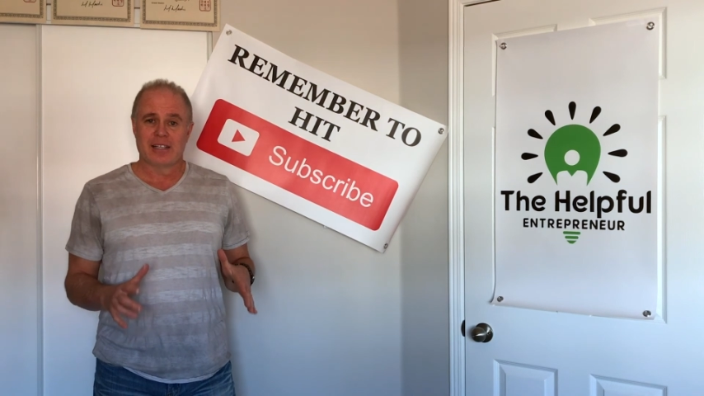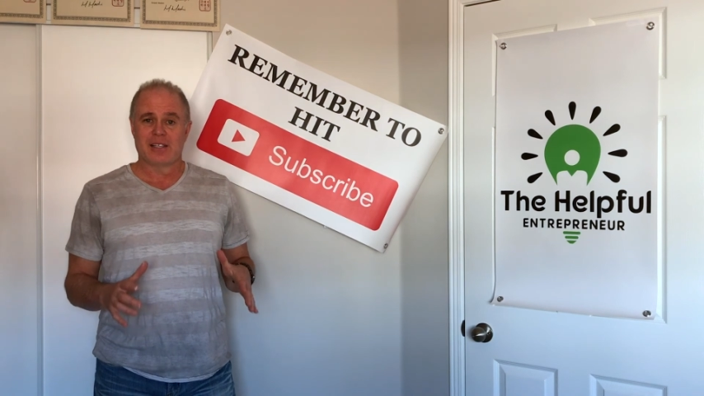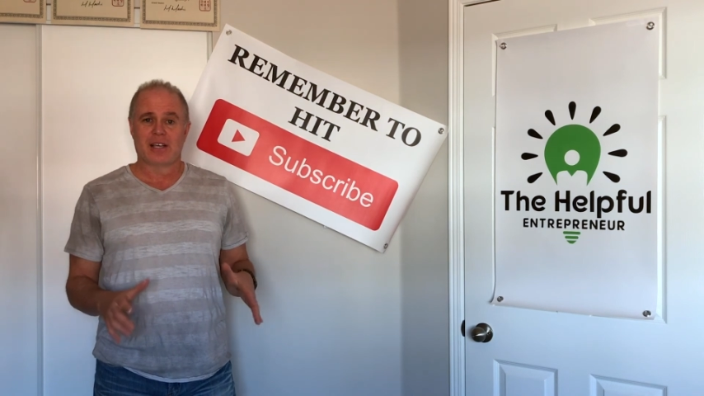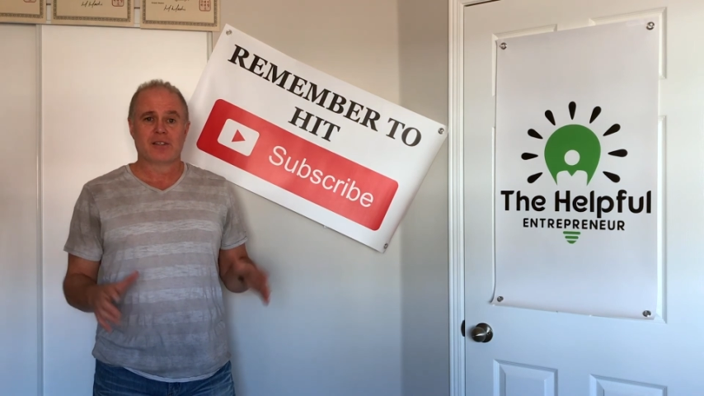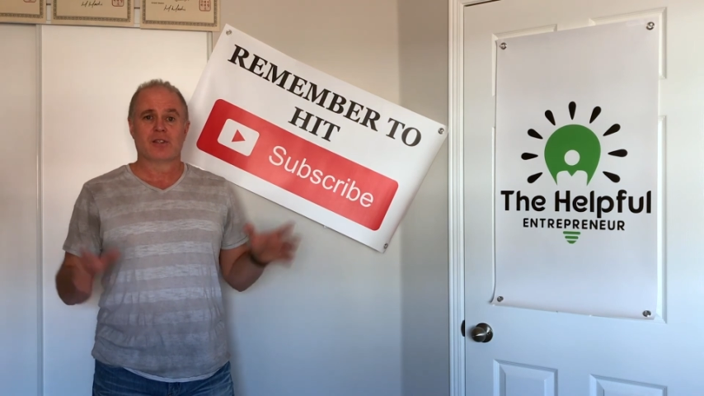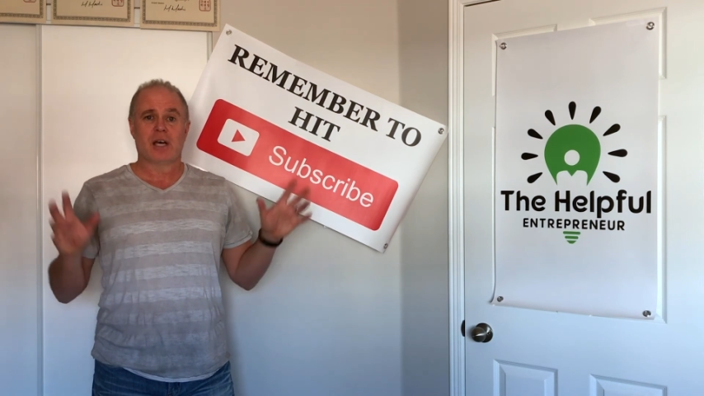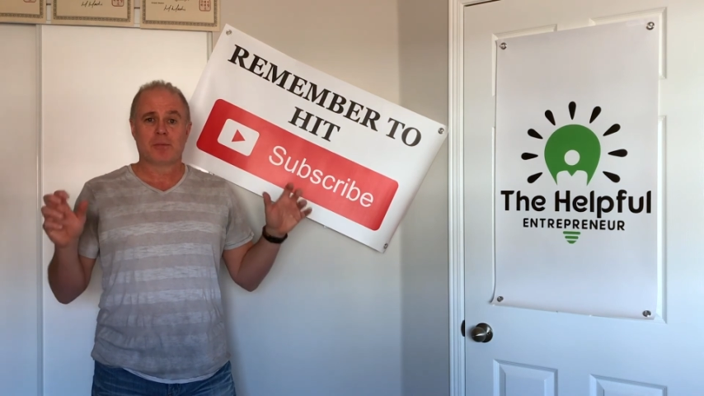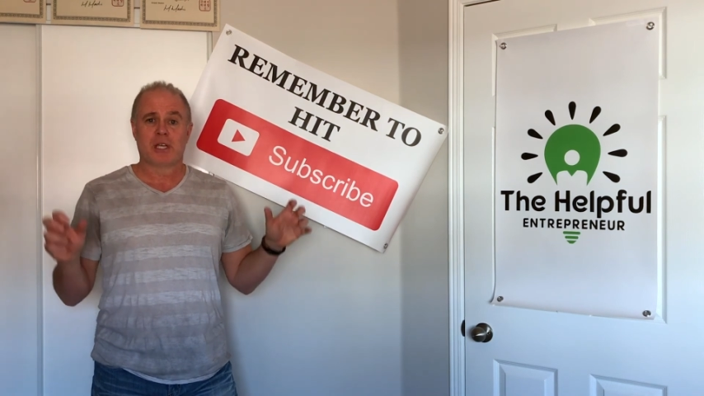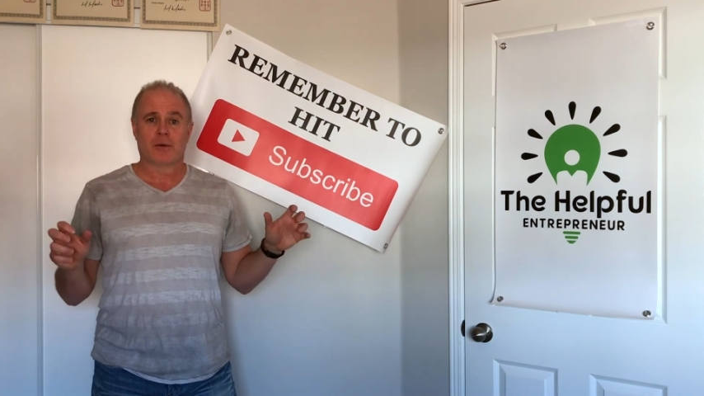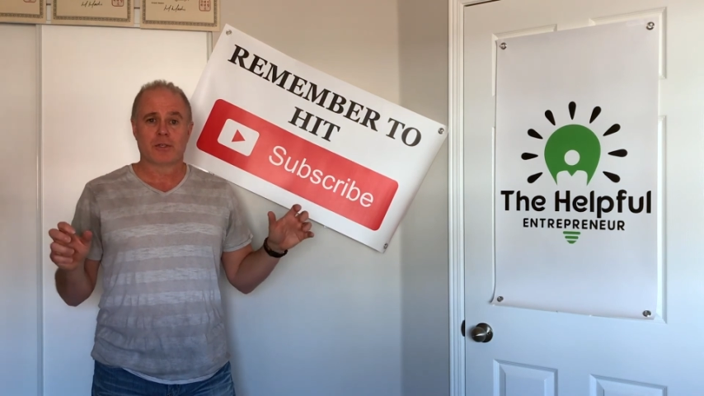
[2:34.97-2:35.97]
as I said, this is
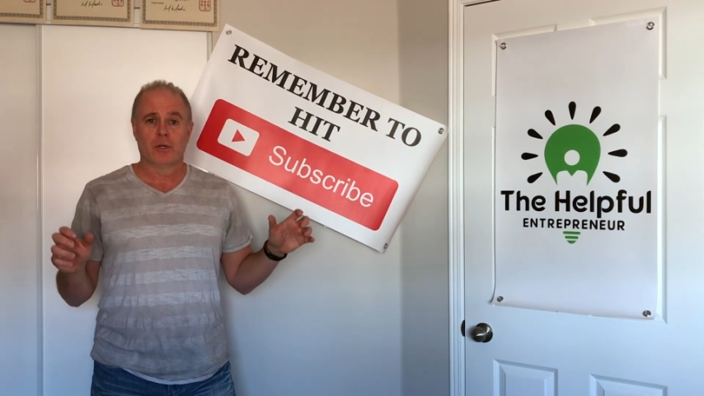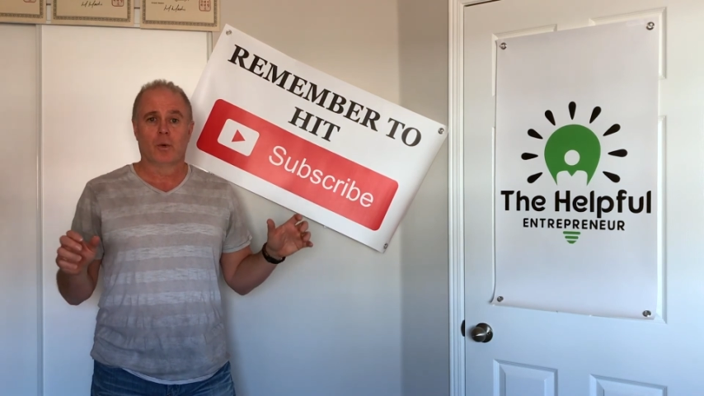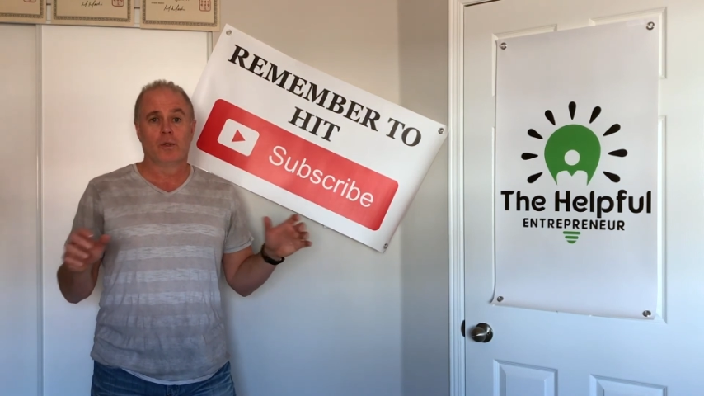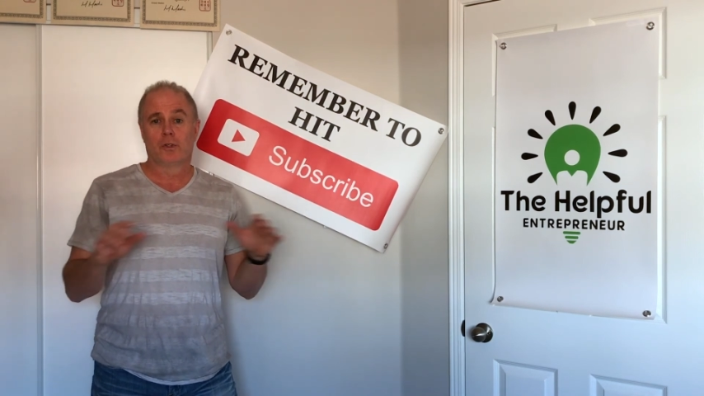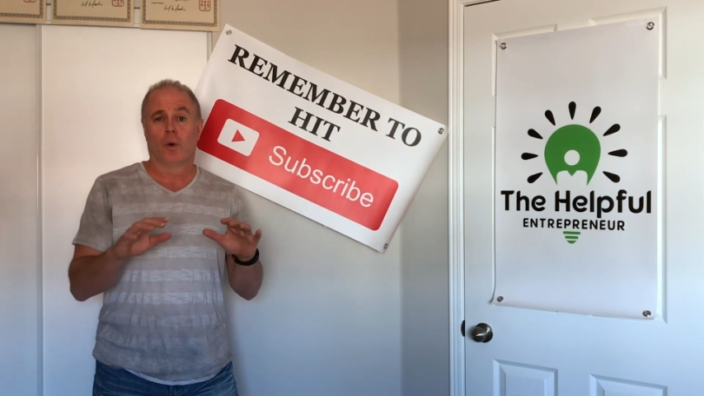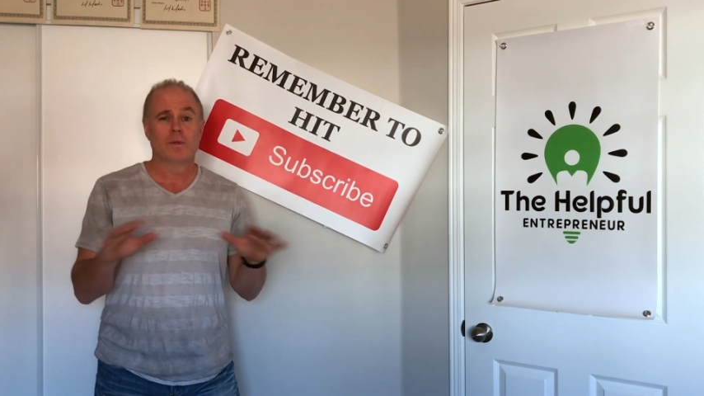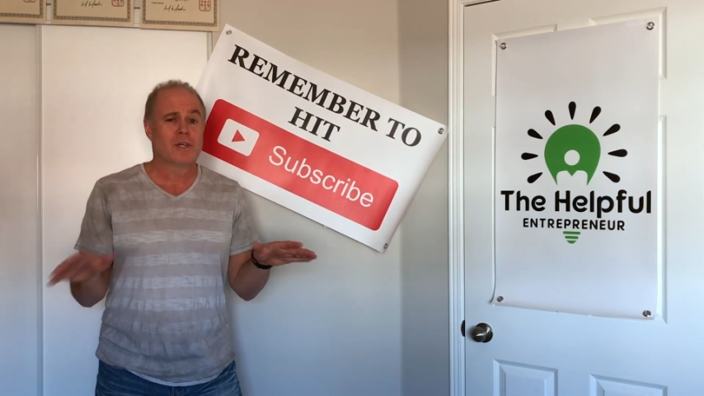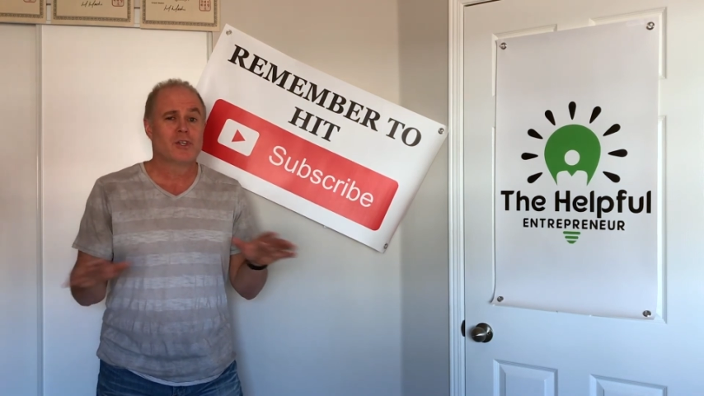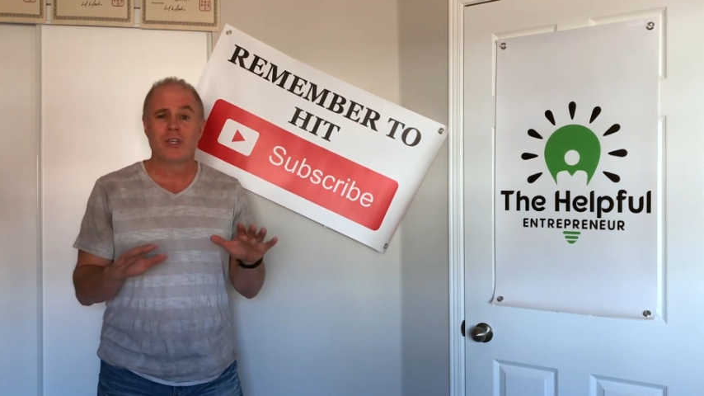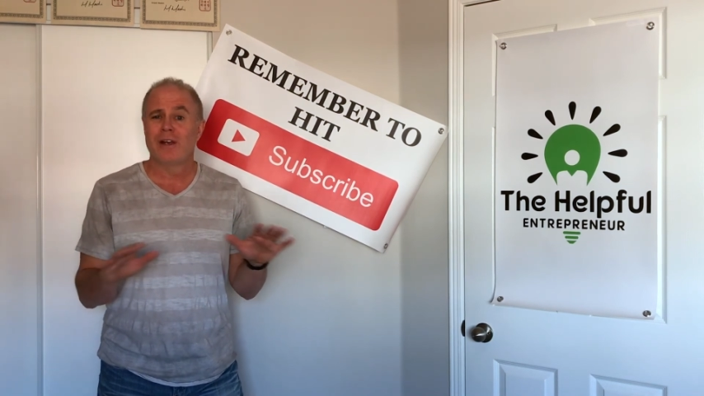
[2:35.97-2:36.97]
top secret, so don't
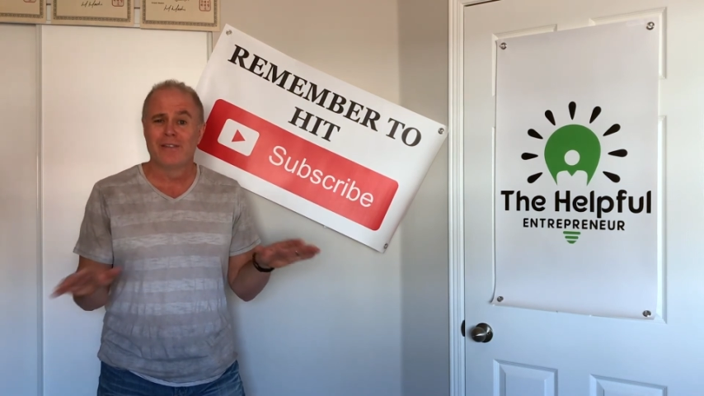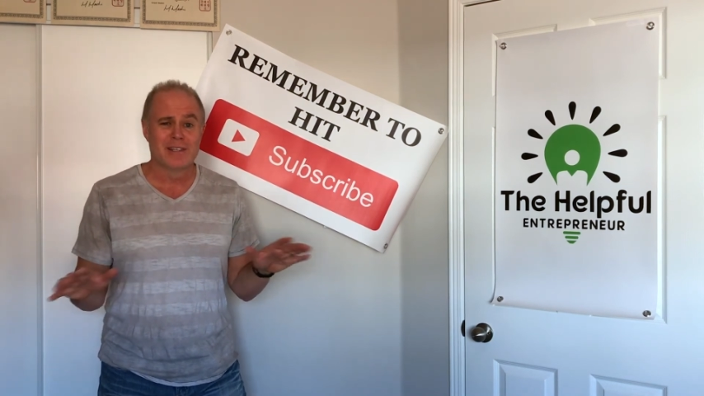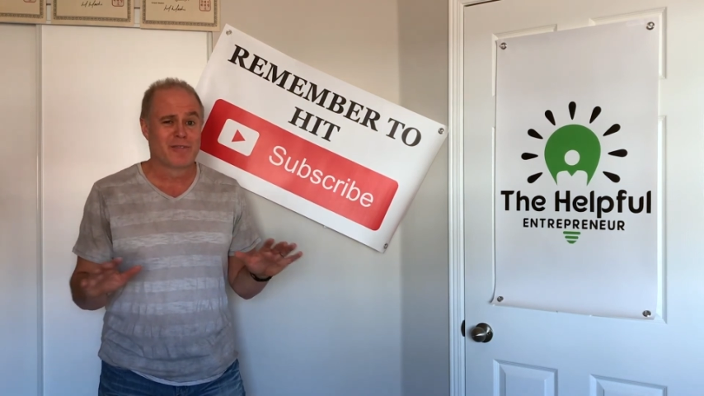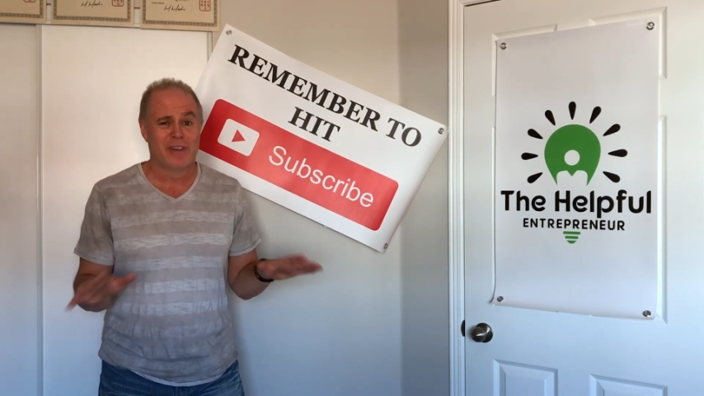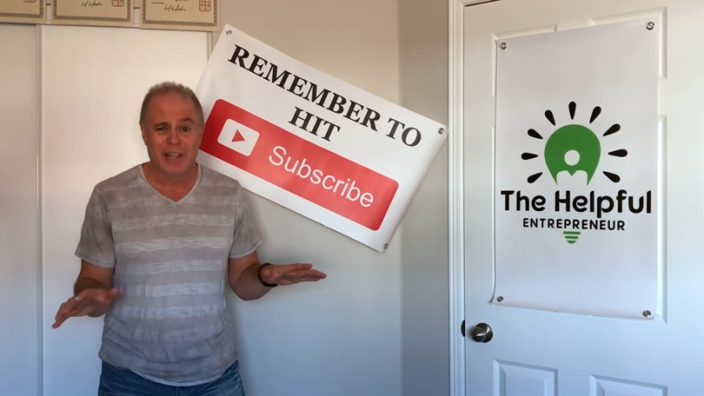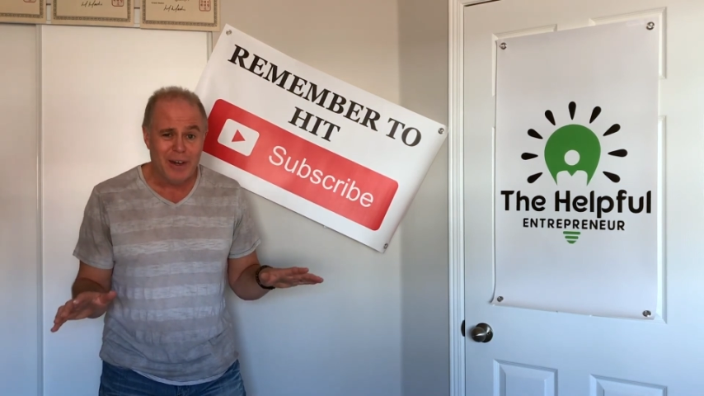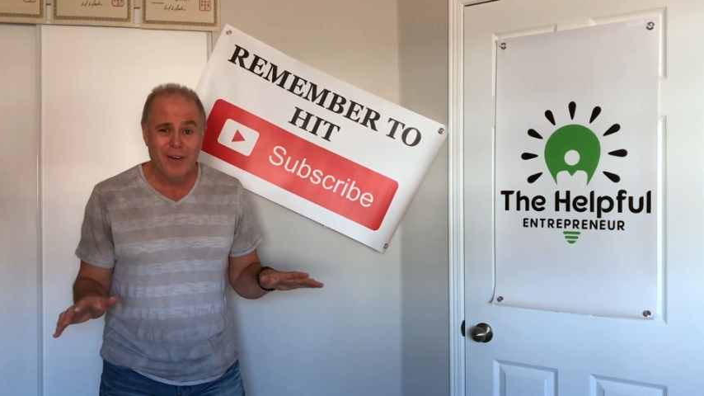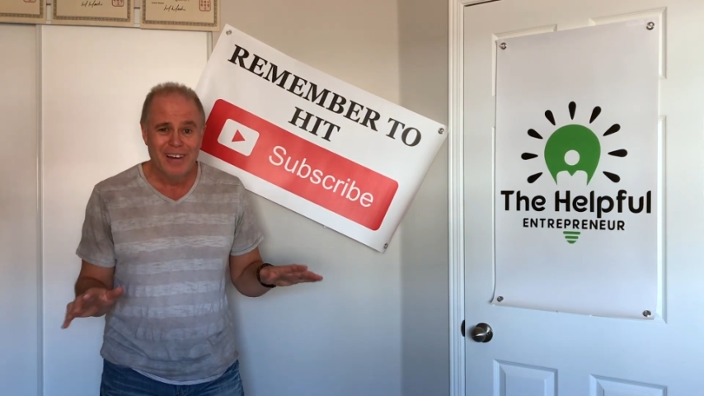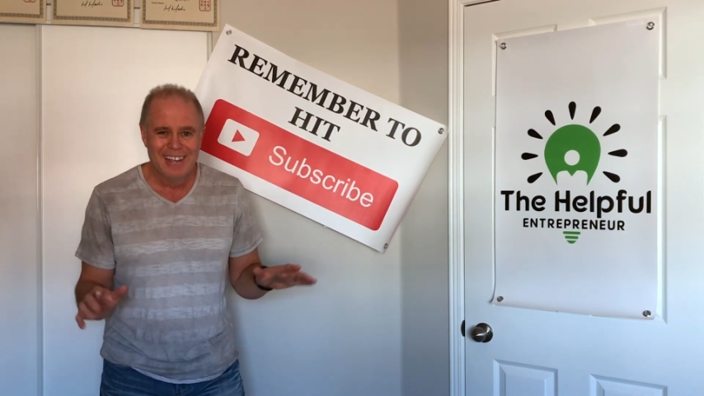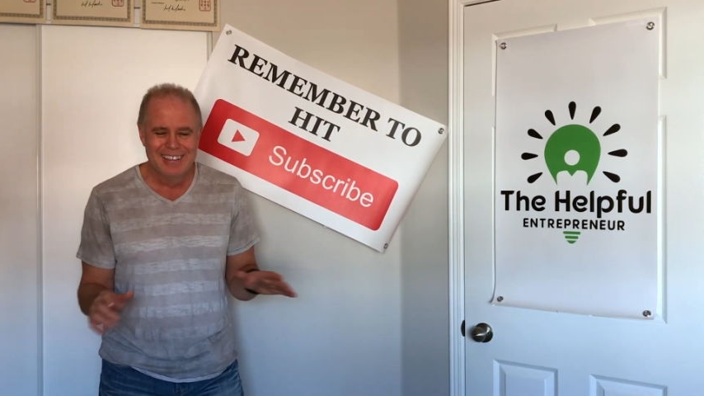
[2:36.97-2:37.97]
share this video.